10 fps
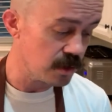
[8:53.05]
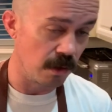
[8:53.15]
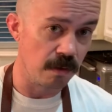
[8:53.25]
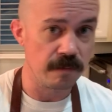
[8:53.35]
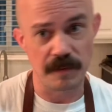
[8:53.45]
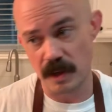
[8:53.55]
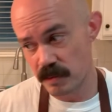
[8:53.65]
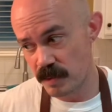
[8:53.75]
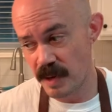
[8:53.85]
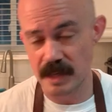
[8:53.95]
So follow
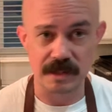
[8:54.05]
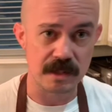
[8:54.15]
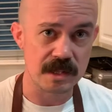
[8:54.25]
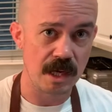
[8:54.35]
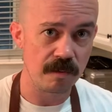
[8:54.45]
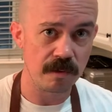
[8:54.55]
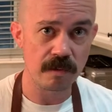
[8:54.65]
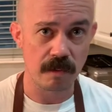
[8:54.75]
me back to the table.